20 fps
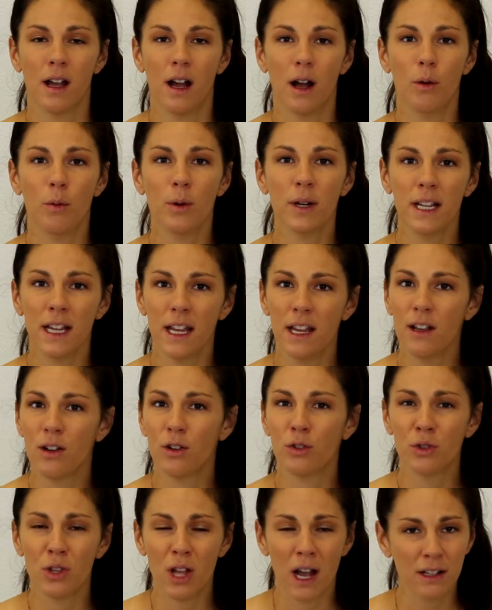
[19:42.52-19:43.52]
I want to
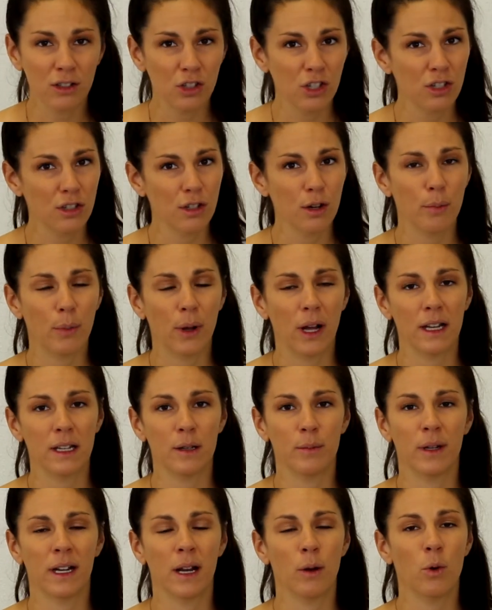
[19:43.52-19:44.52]
heal not just your
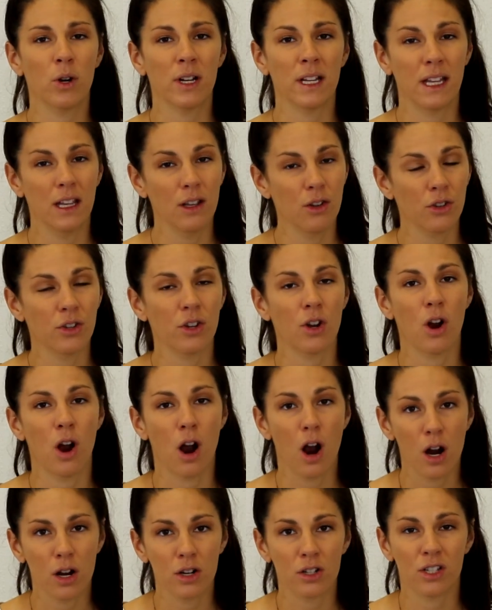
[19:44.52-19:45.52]
body, but I want to heal your
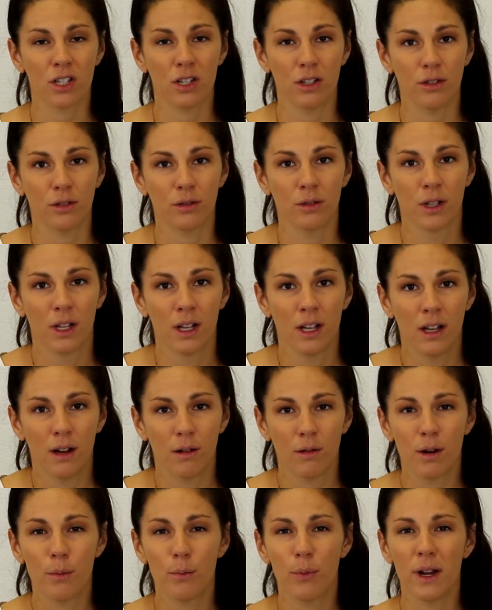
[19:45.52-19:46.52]
heart too.
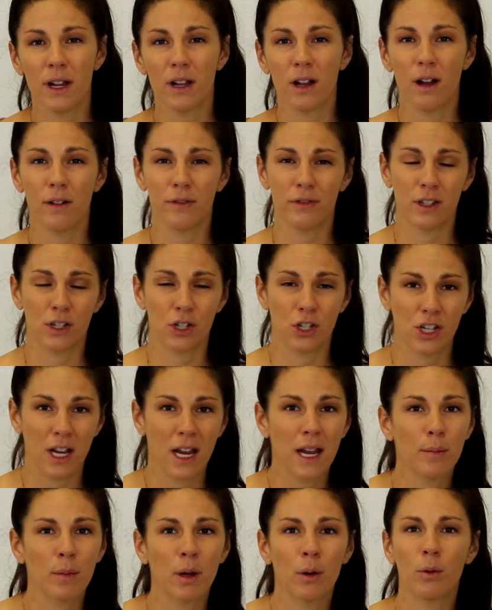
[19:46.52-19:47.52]
I want to break off the
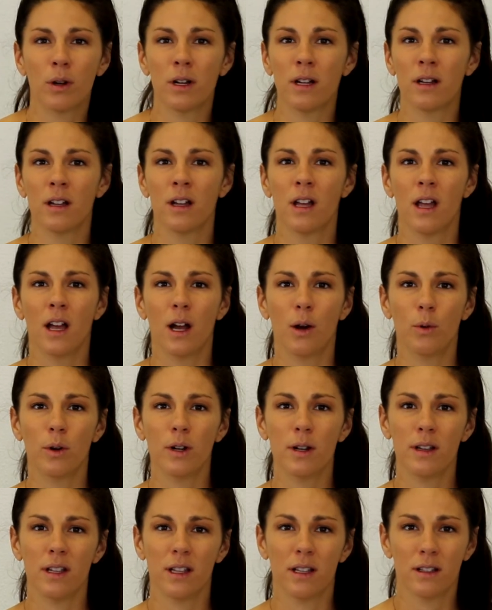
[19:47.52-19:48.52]
shame. I want to I
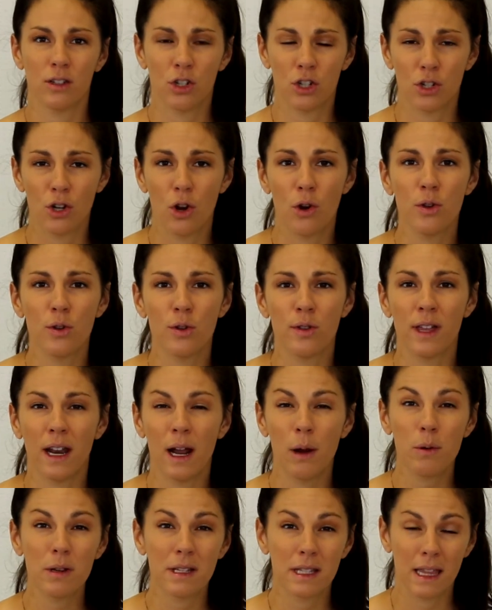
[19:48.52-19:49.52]
want to show you that
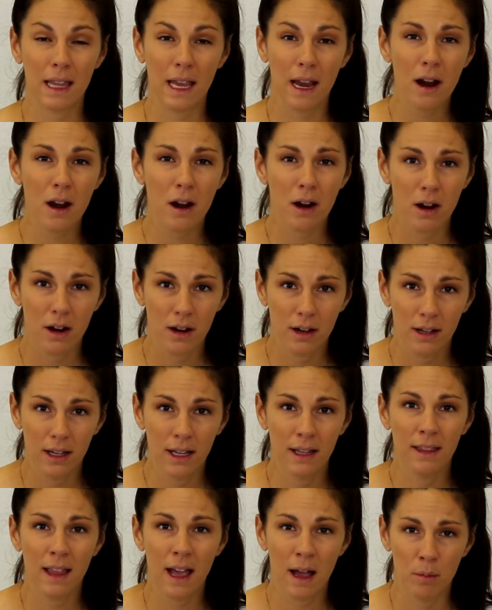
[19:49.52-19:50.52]
I was there
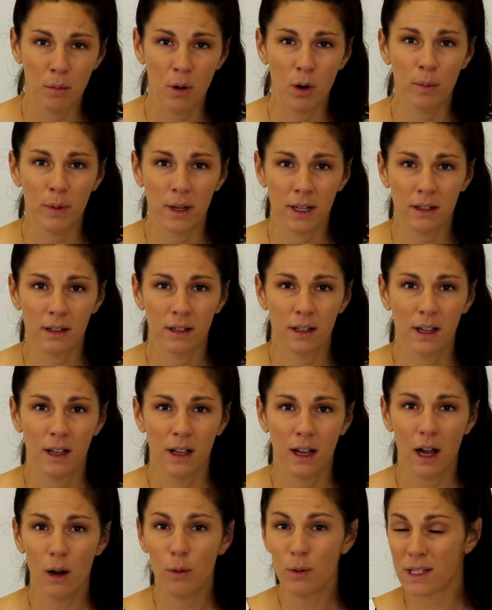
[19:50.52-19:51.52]
in that moment.
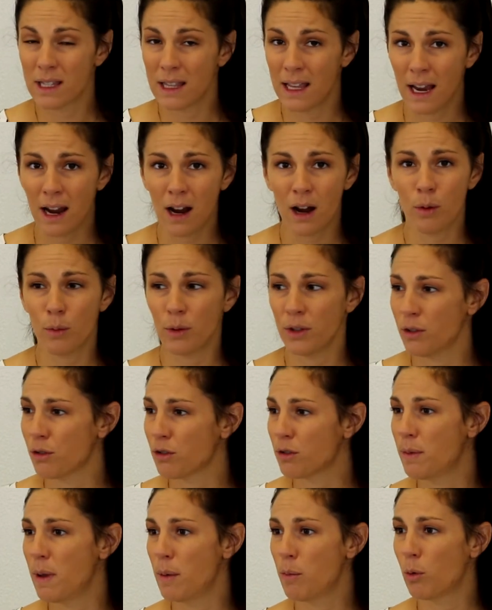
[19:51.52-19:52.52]
I was there when
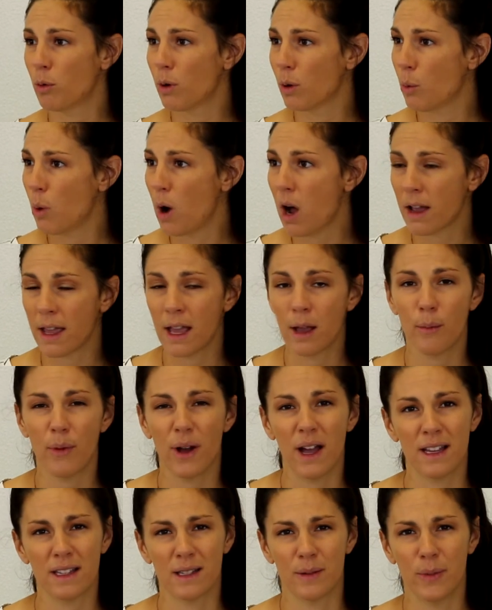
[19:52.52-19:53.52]
those people were walking
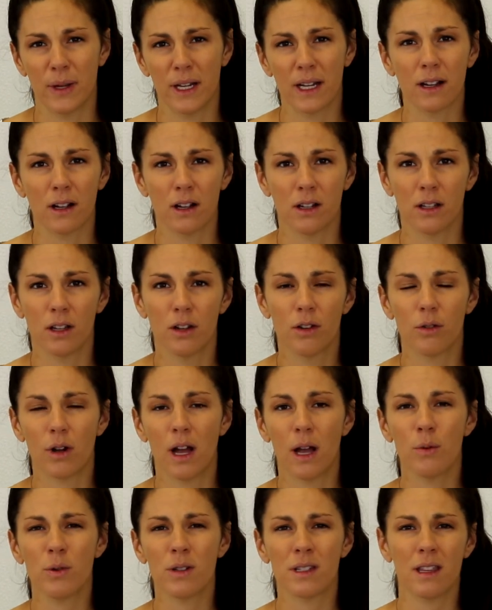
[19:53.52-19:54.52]
by spitting on you.
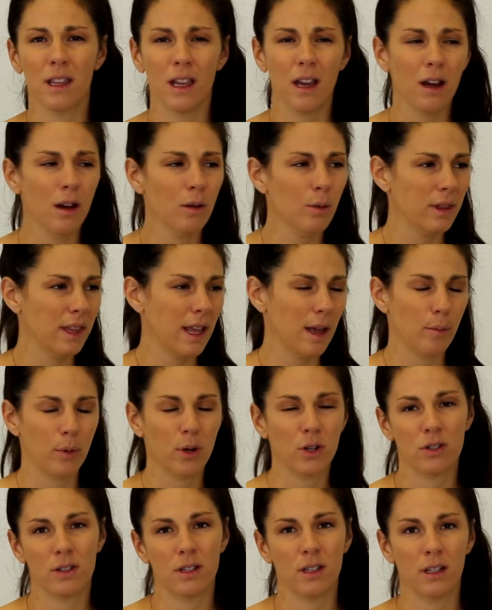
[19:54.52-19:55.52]
I was there when that
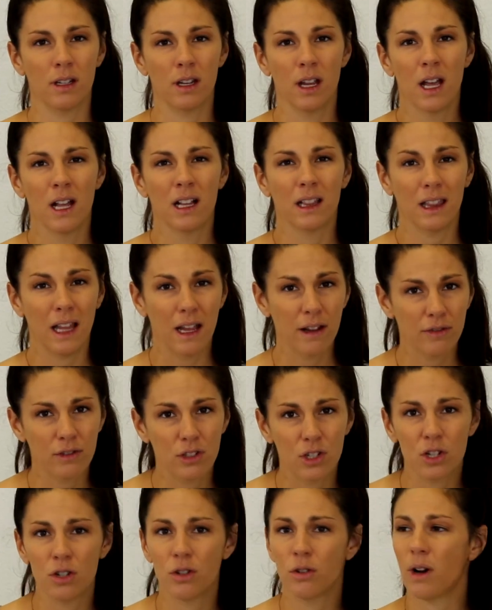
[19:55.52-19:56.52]
person
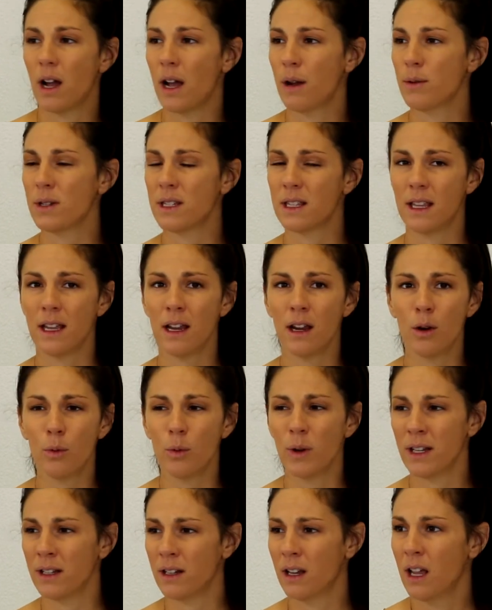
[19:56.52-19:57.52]
left you. I was there
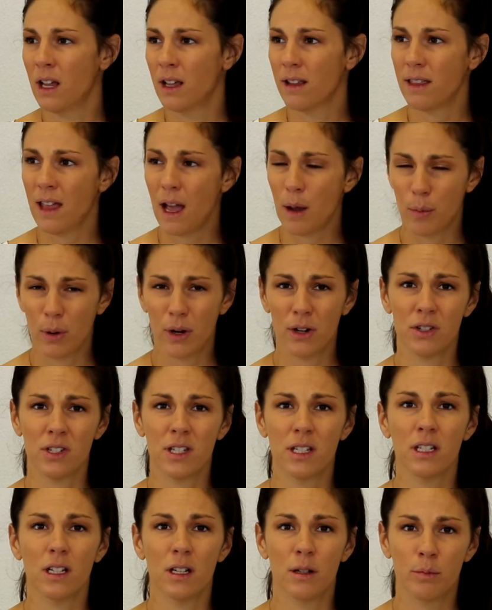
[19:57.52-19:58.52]
when that
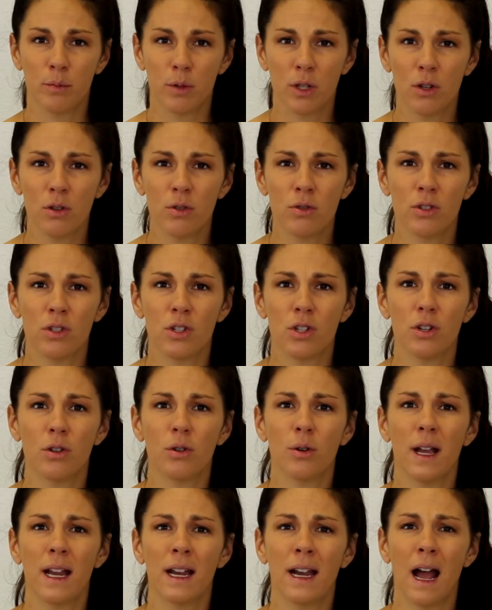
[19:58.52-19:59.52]
person abused
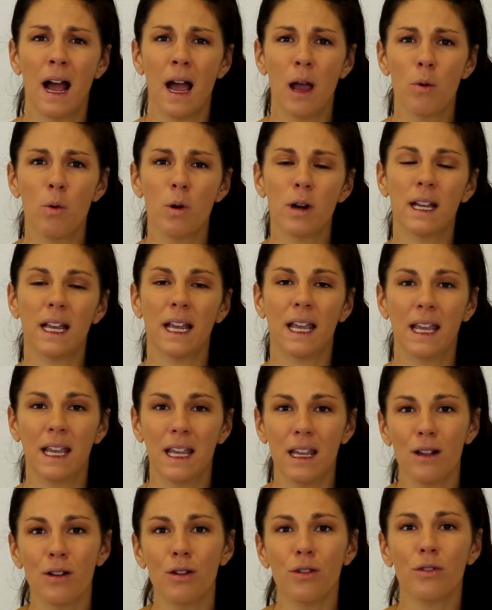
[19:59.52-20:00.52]
you. And I want to
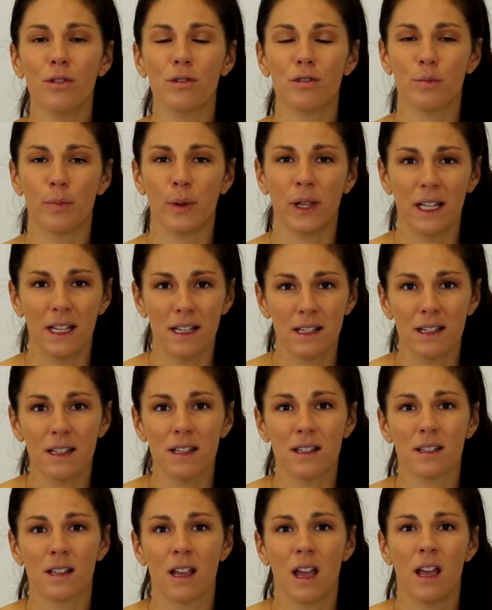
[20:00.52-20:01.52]
heal those
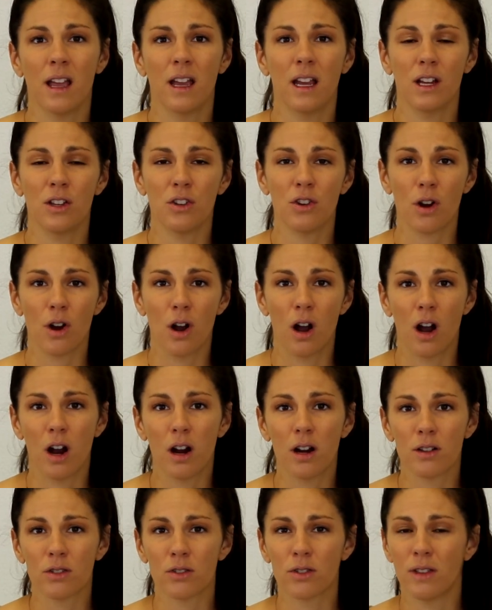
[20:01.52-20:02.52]
places in your
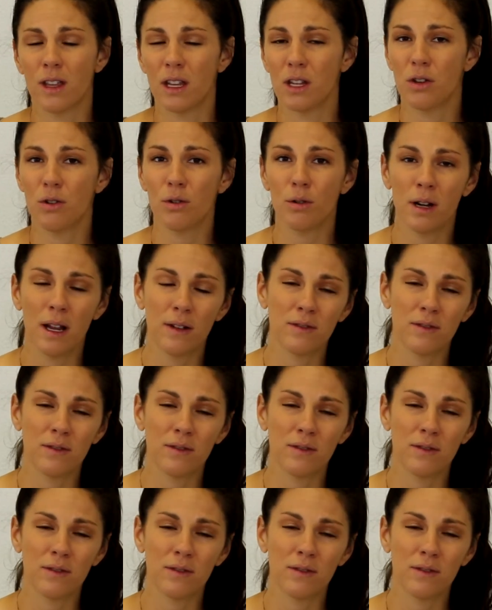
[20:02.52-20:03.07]
heart so that you don't